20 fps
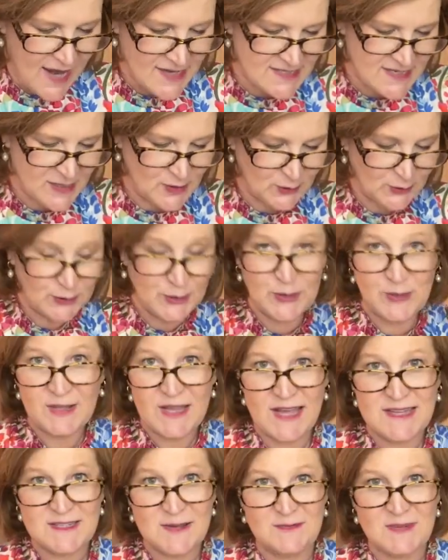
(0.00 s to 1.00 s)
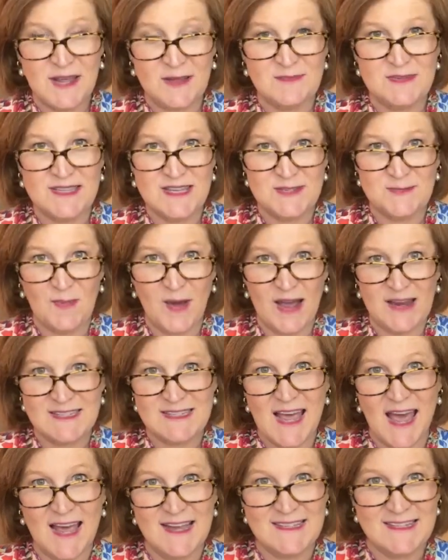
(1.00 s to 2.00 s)
did allude that sometimes this box
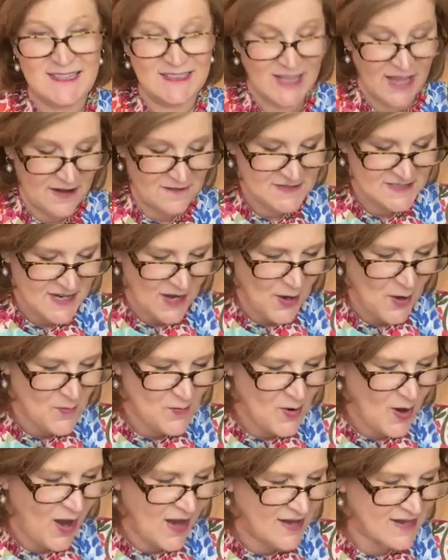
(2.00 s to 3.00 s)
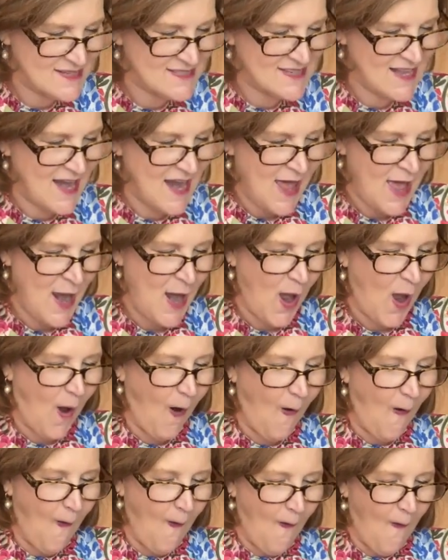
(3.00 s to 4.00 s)
has lifestyle products in it.
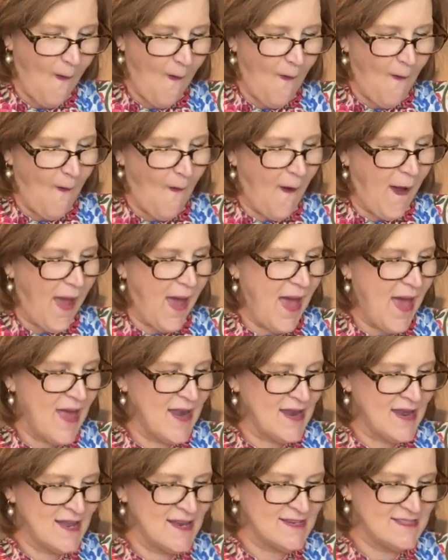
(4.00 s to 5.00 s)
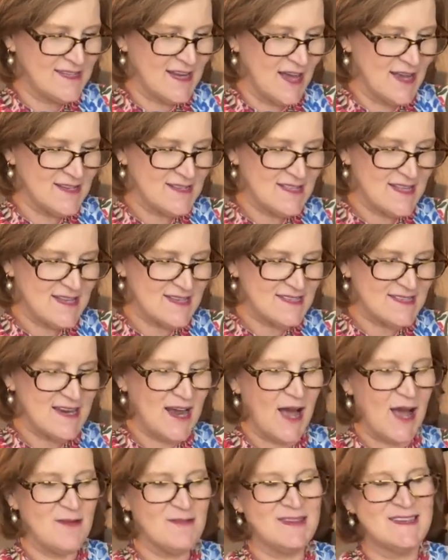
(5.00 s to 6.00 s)
And it does this
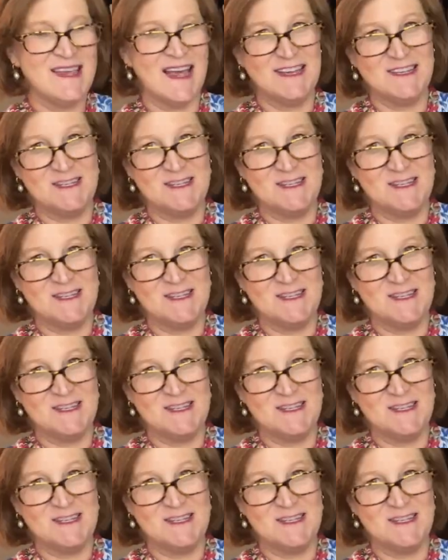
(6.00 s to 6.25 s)
time. So